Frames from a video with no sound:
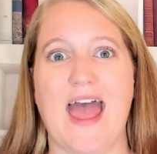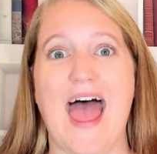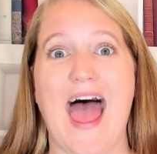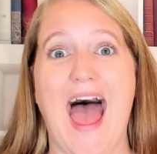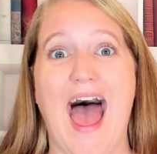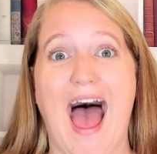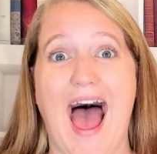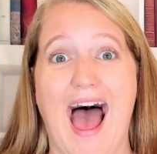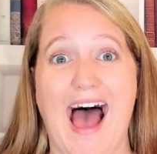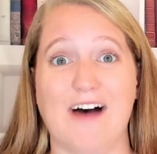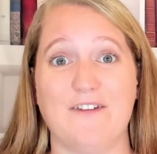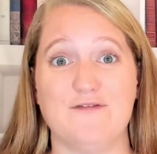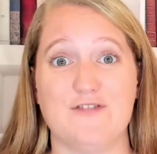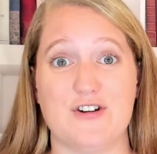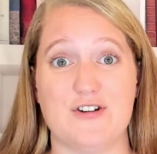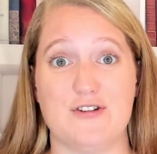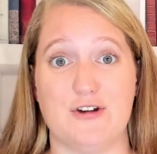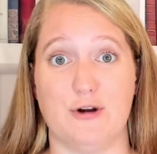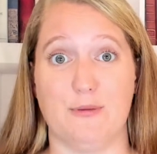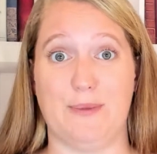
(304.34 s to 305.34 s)
After
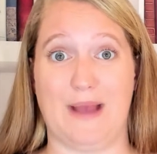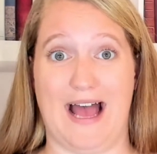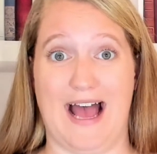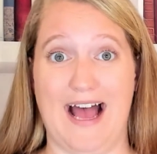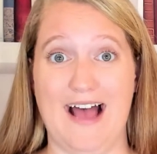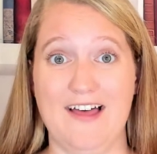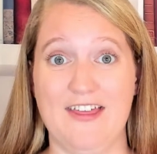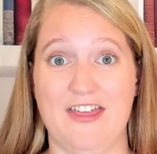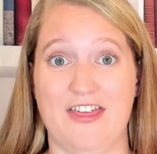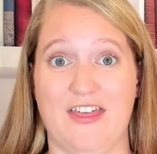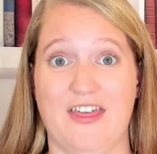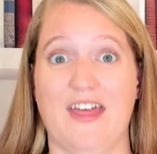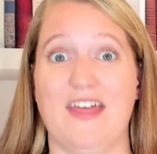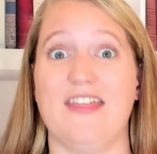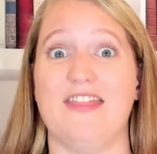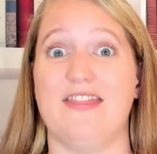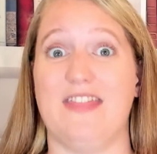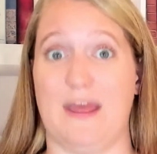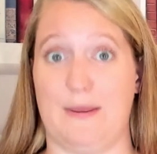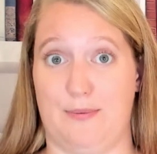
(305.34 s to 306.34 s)
their bath,
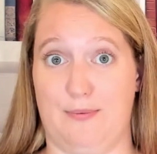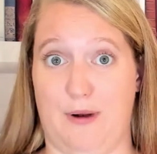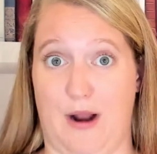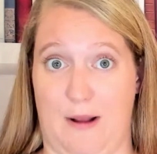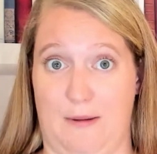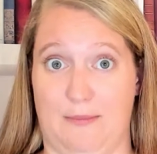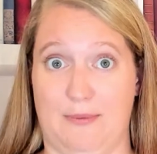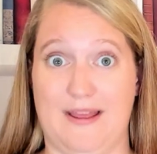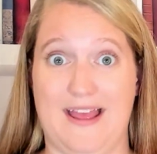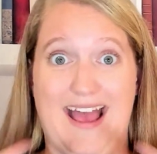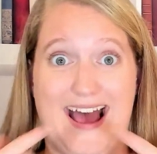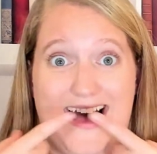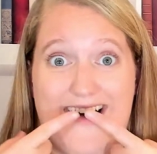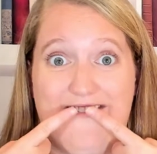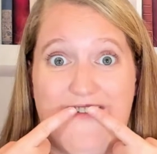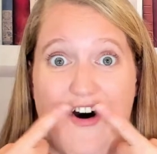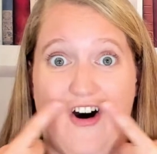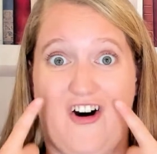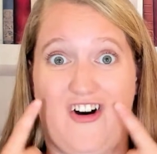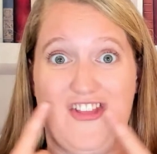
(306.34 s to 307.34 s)
they probably have
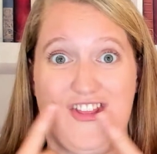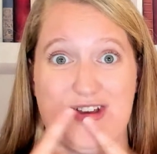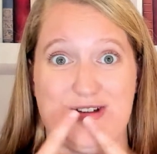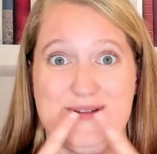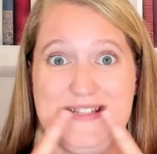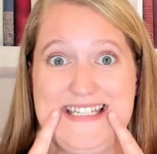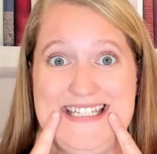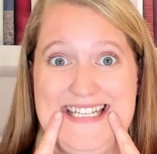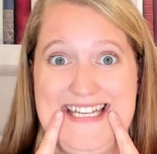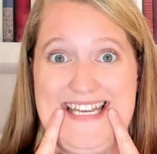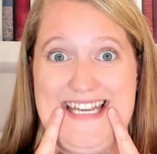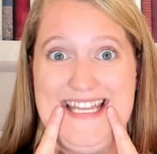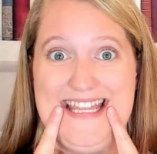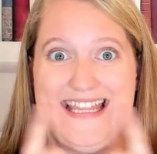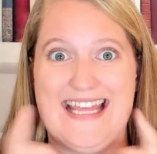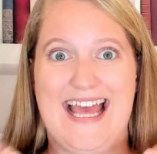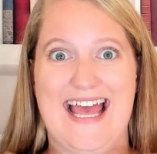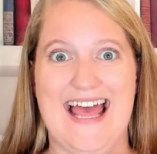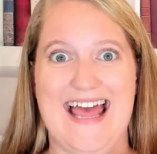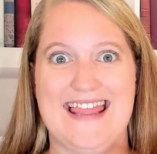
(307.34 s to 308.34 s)
all those teeth
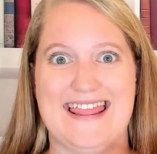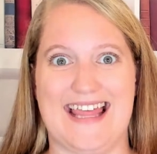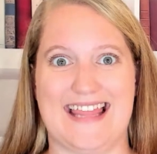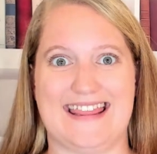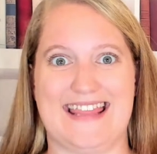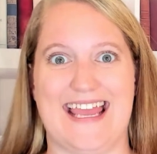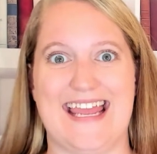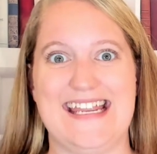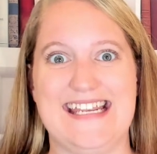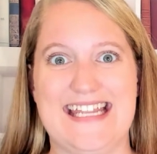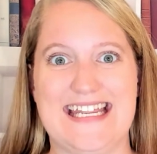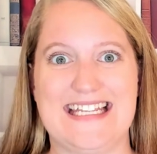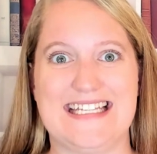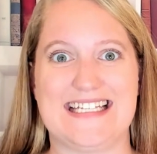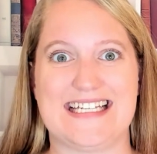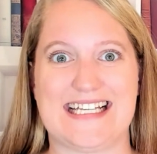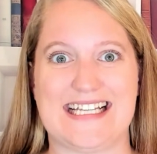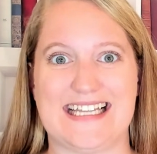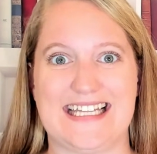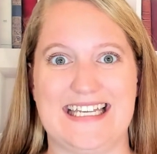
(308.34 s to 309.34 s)
that they need to
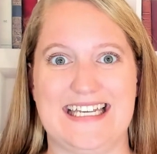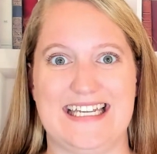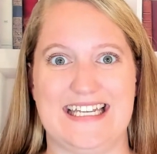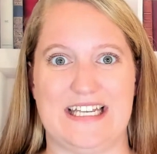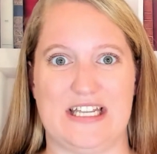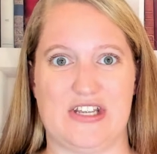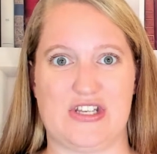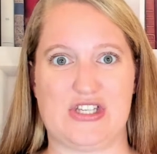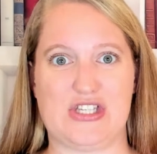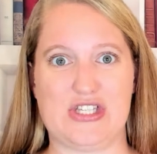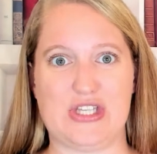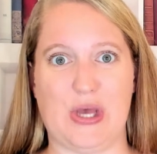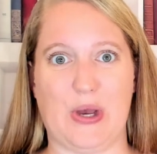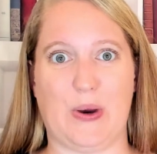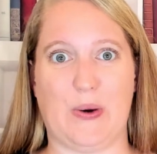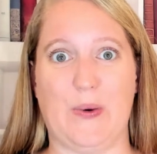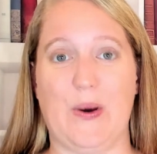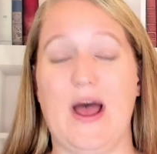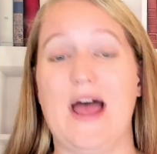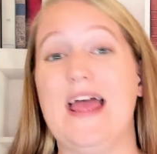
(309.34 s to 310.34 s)
clean.
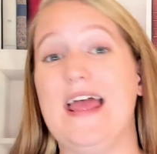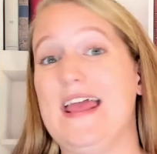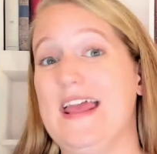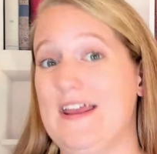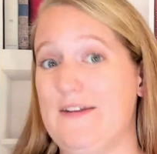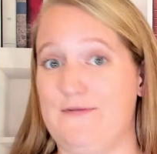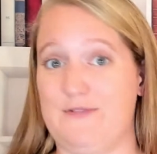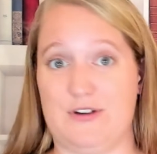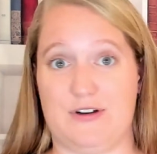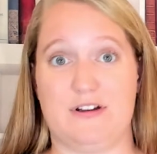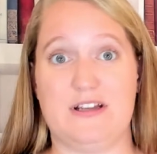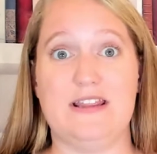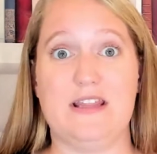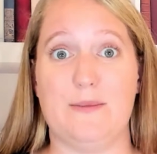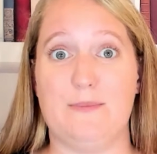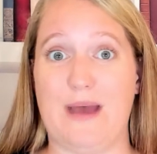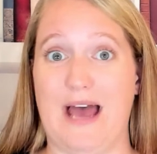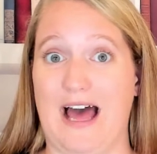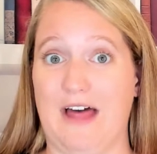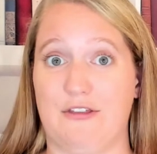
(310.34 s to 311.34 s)
So if you're in the
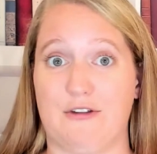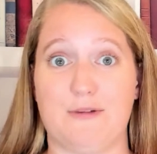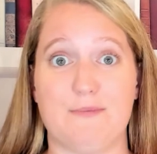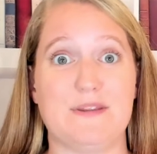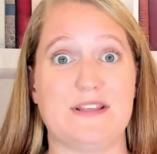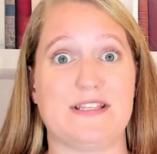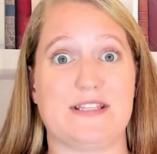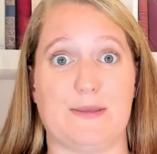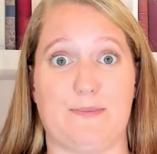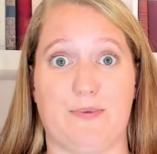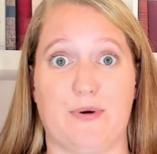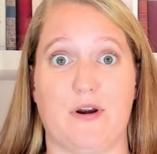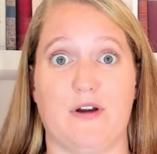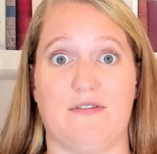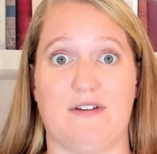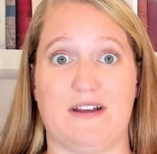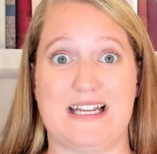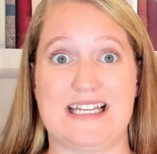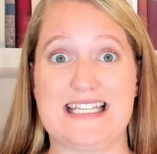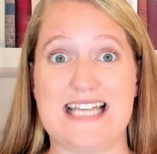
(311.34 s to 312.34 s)
bathroom, this is a
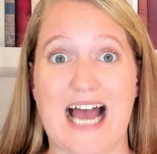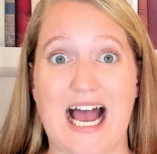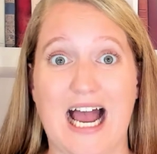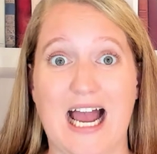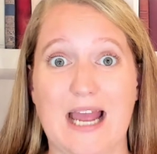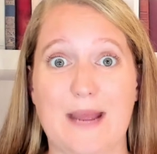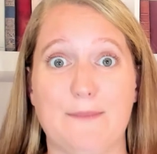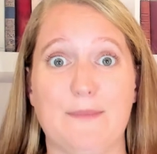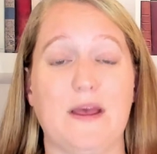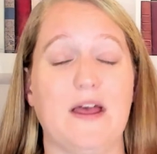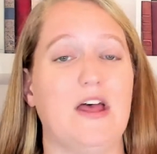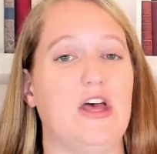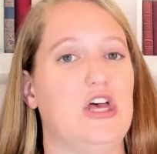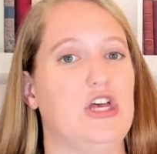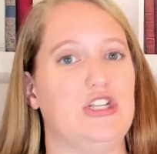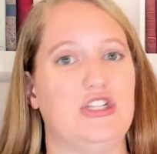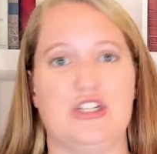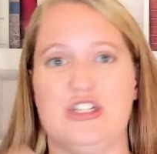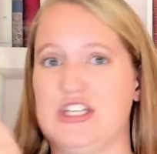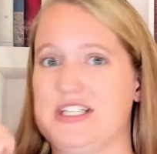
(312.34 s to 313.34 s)
perfect time
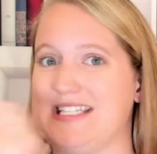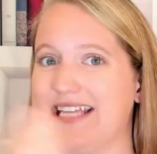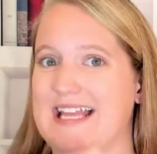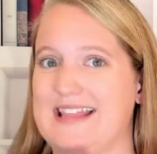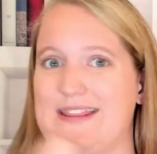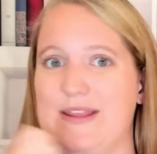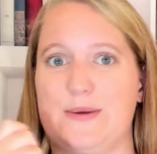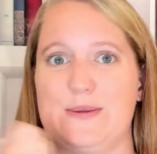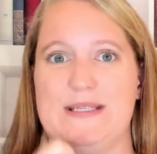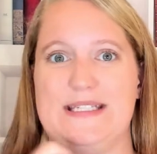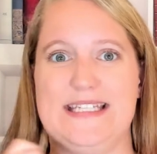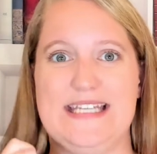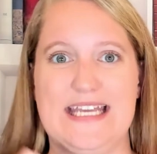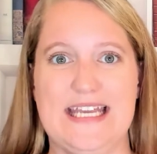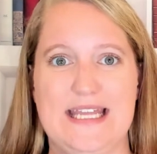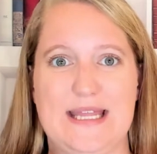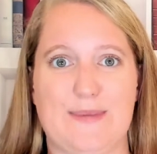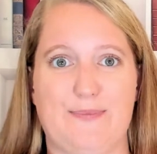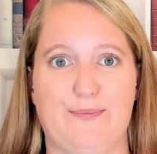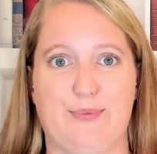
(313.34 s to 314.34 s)
to just get those
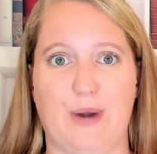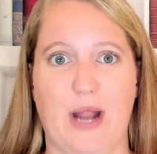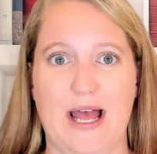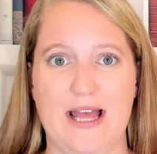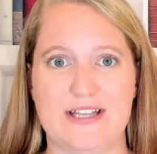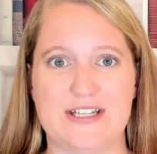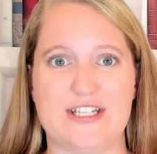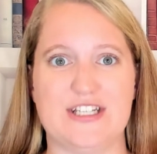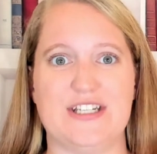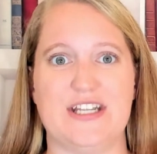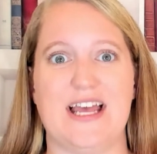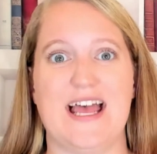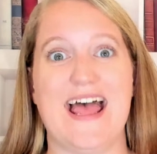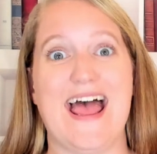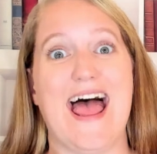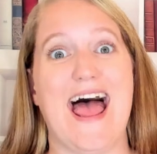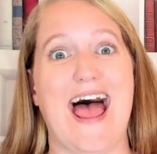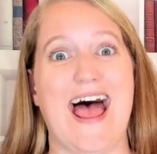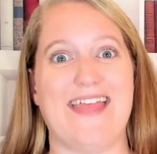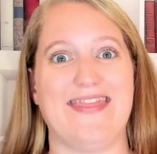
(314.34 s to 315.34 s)
teeth brushed
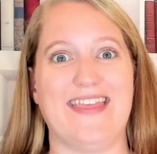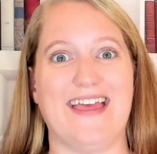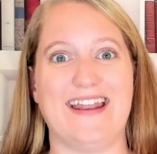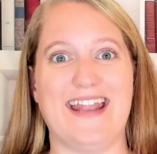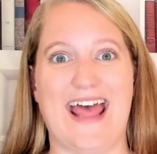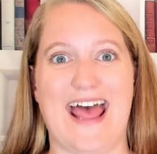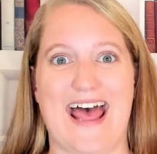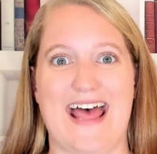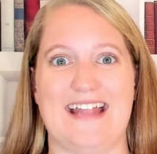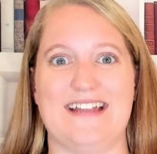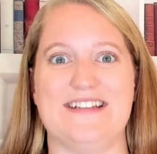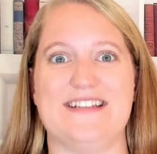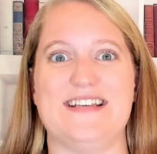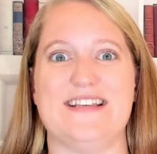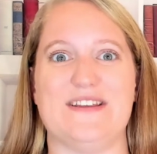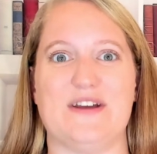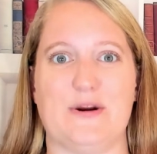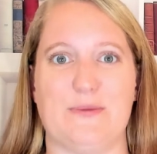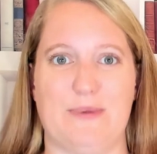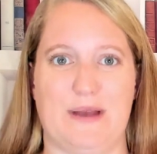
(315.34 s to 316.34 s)
and then head to
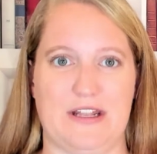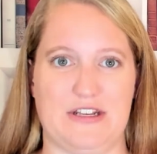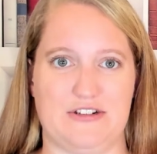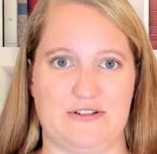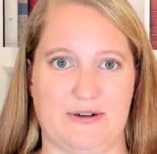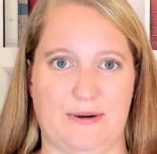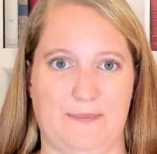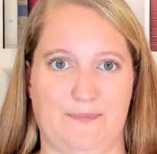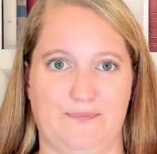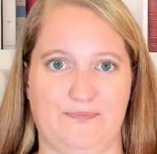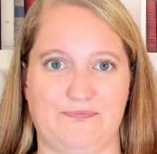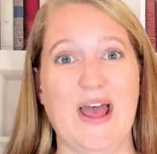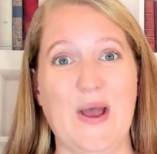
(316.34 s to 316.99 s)
their bedroom.